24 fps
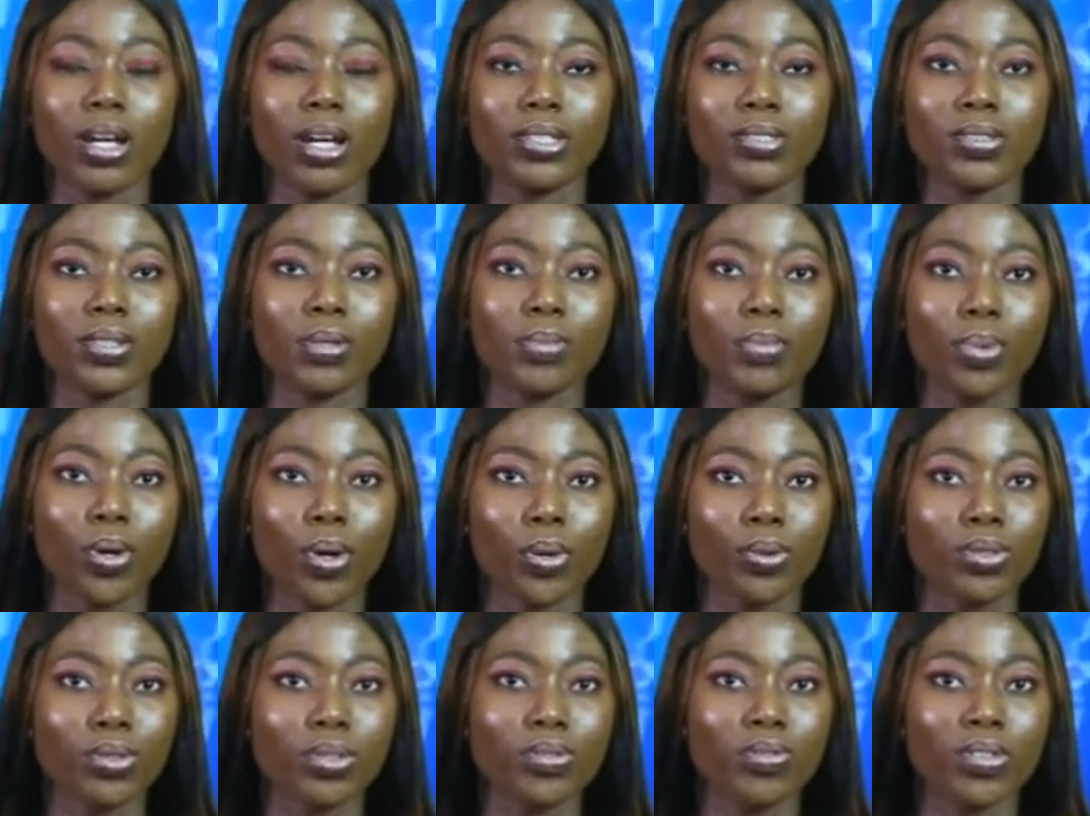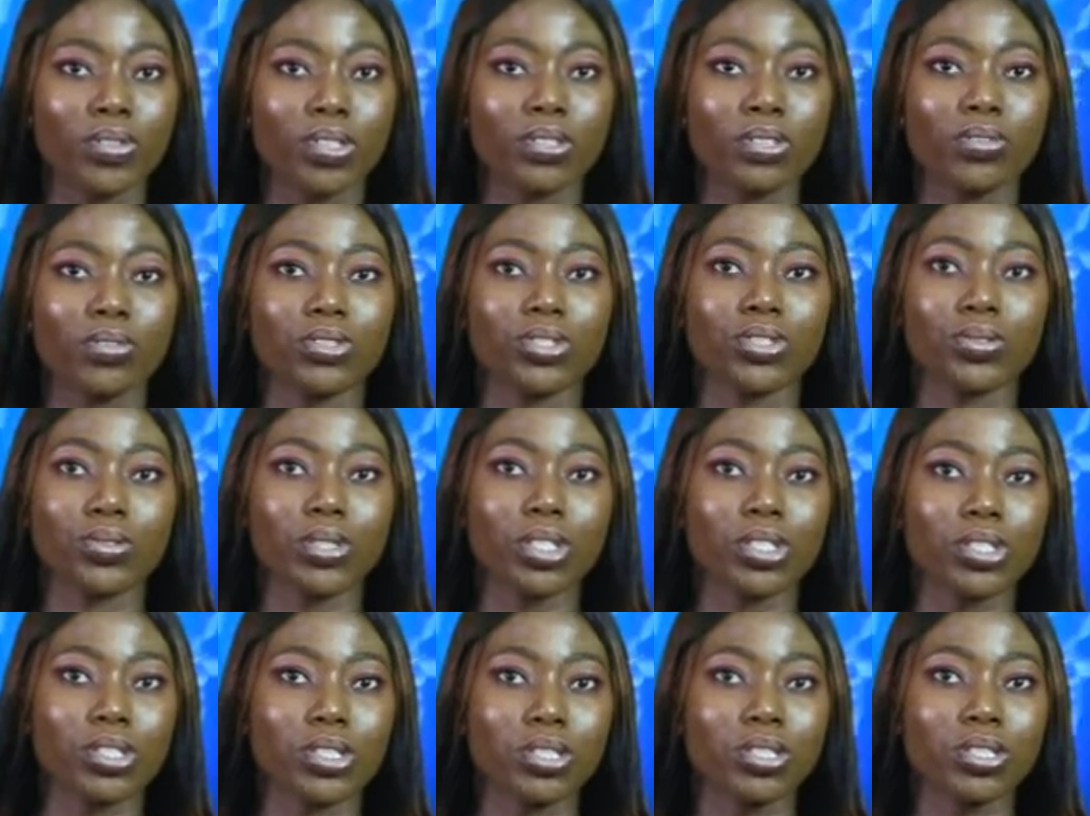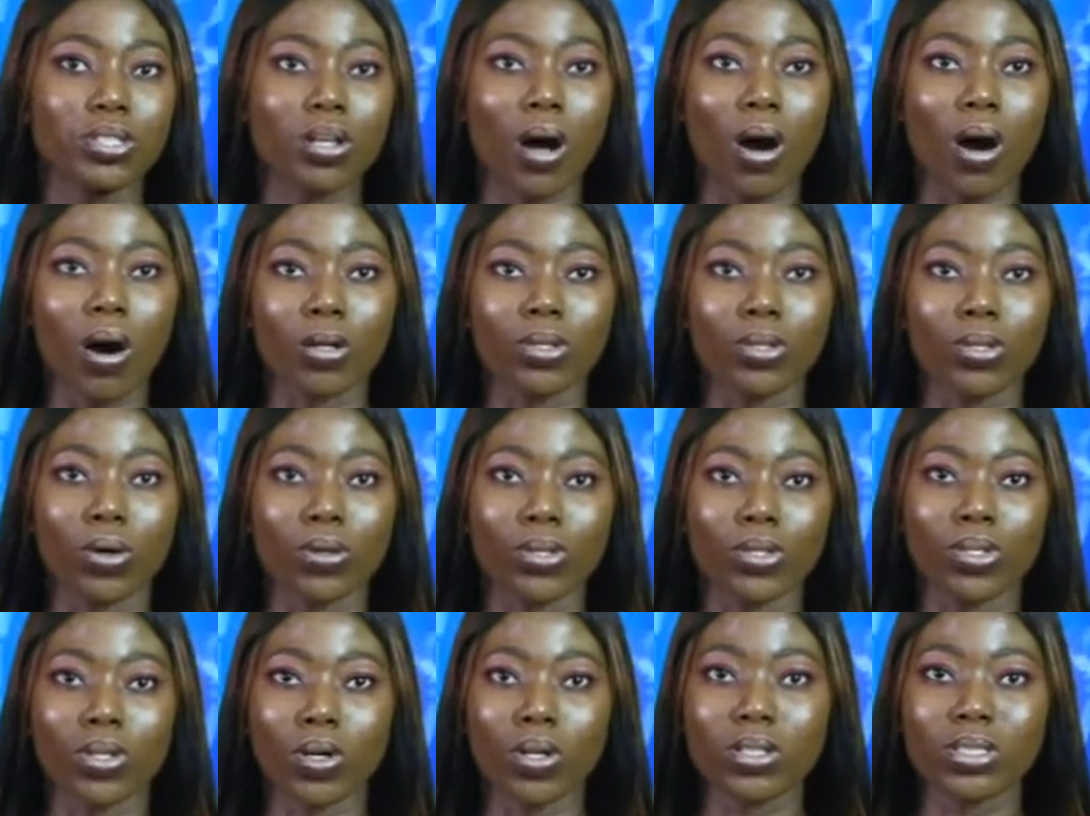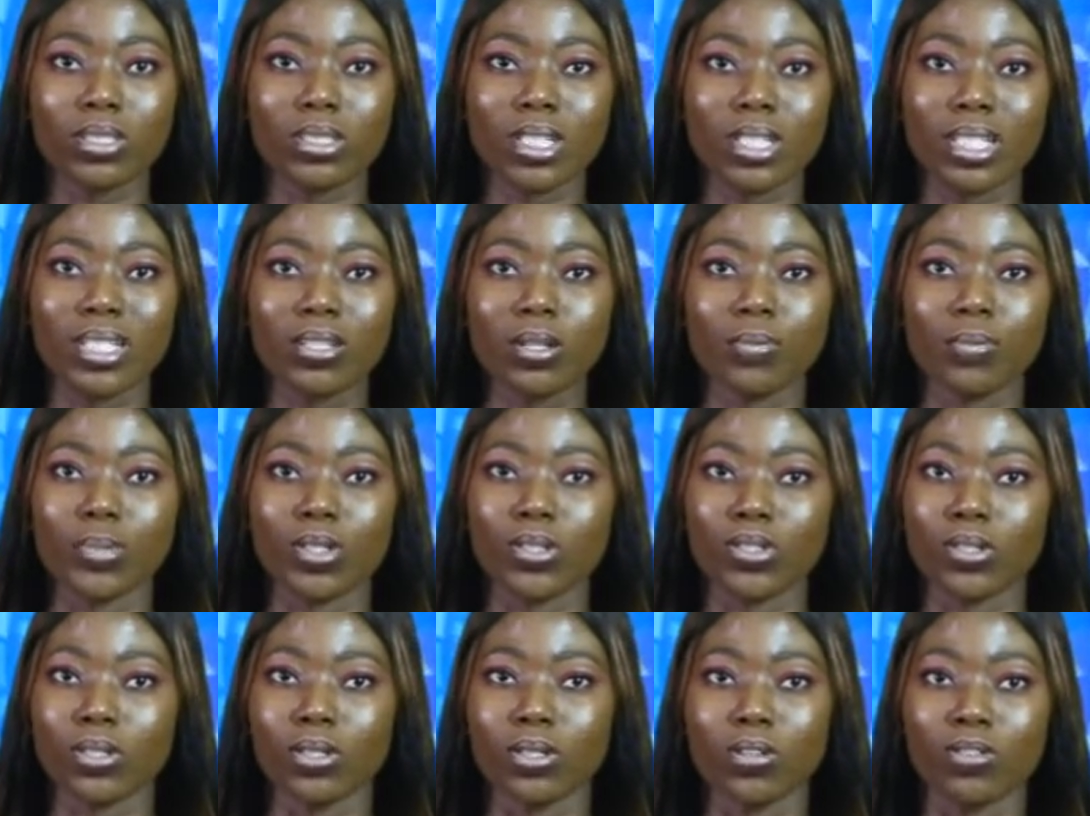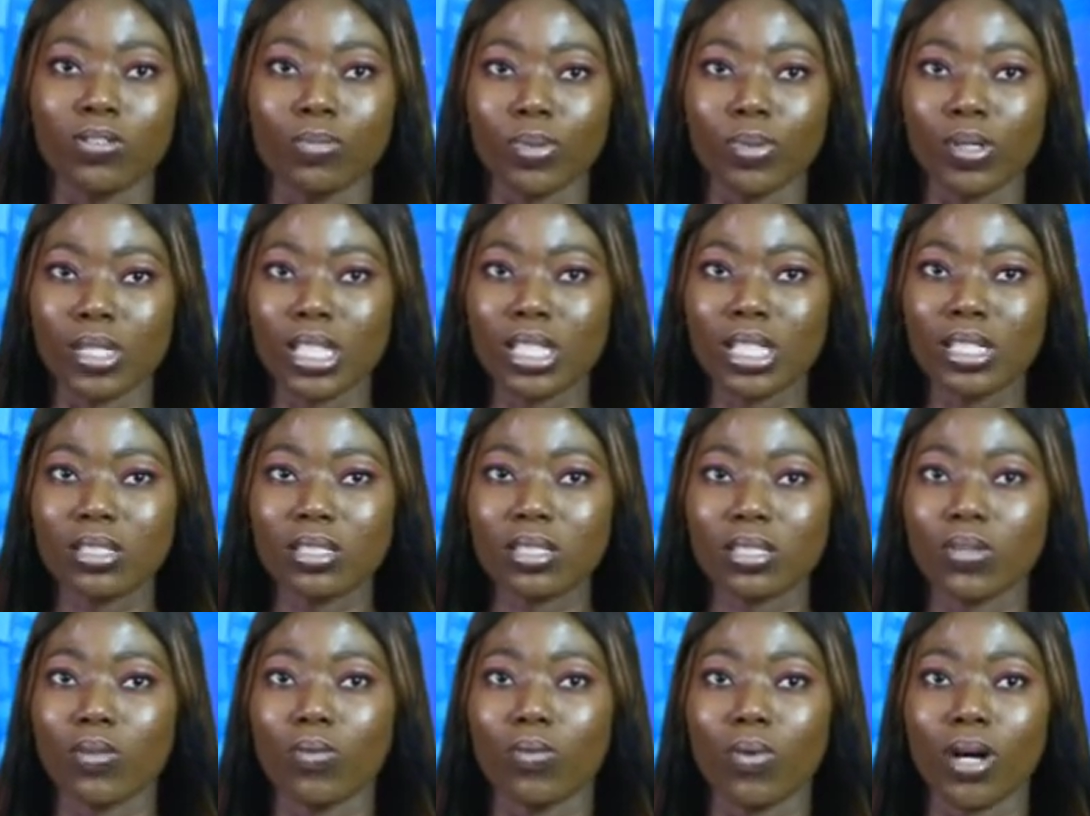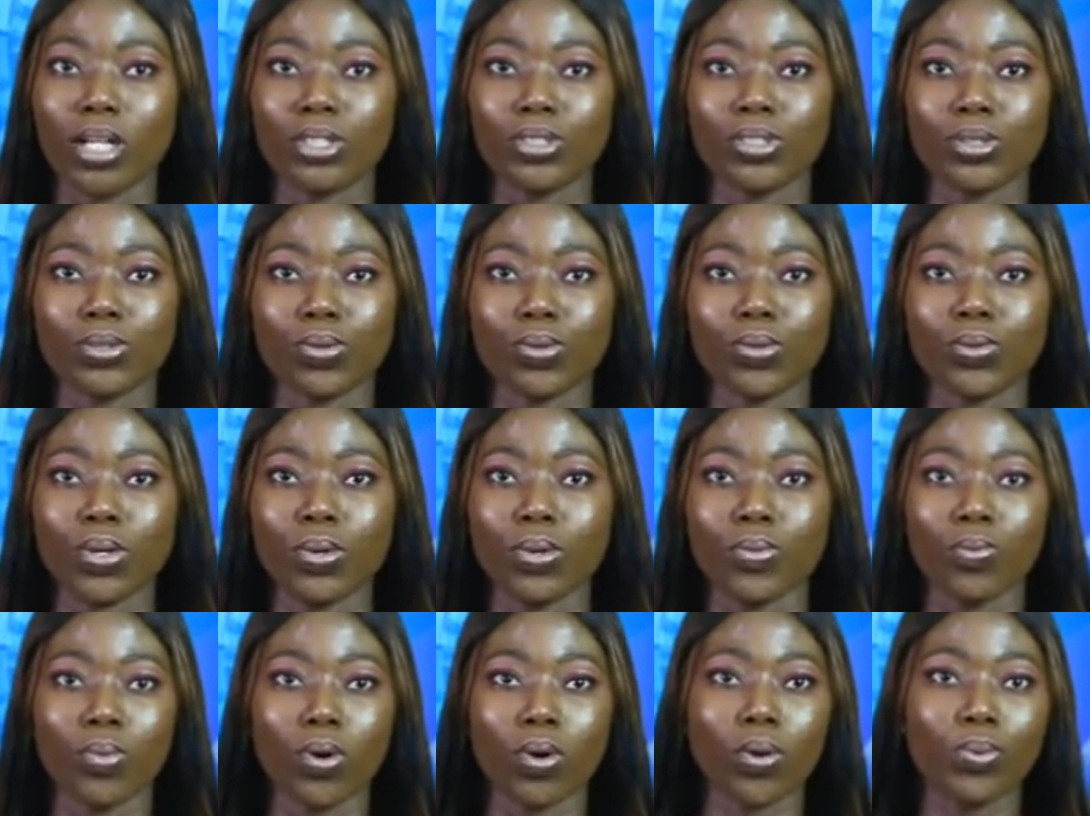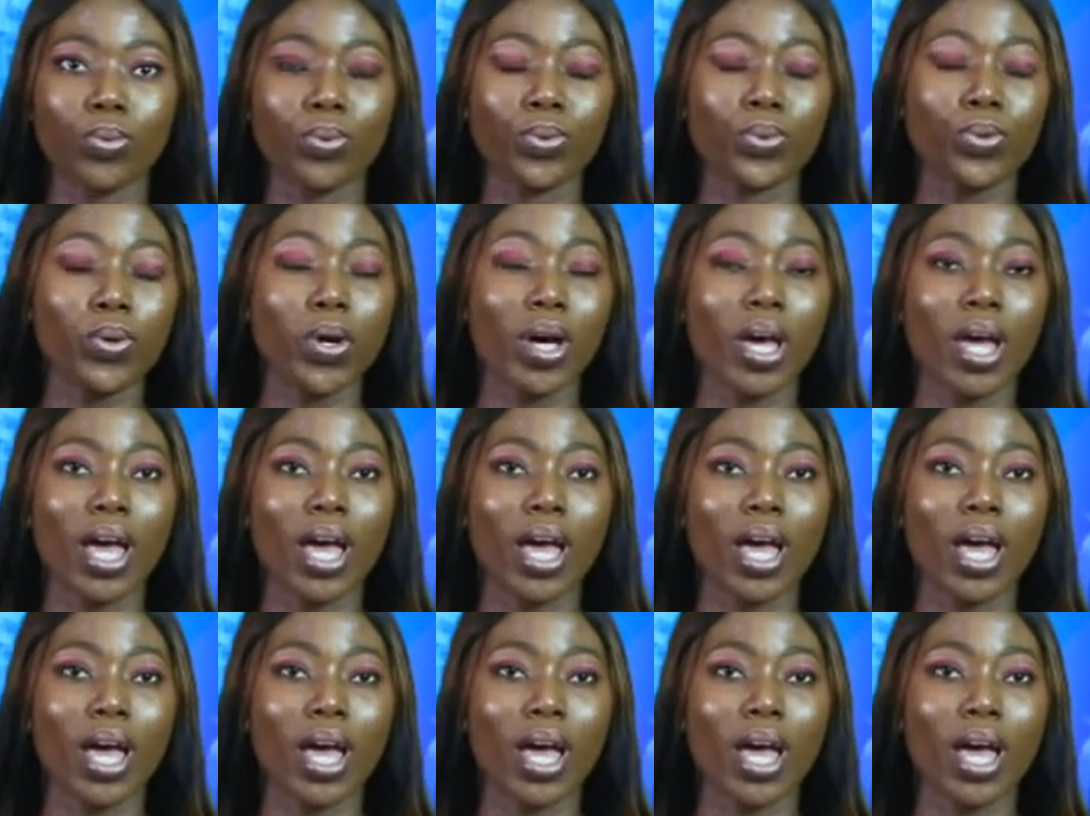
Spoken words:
to impose visa restriction on Oyo State Commissioner of Police Onwachukwu Enwawu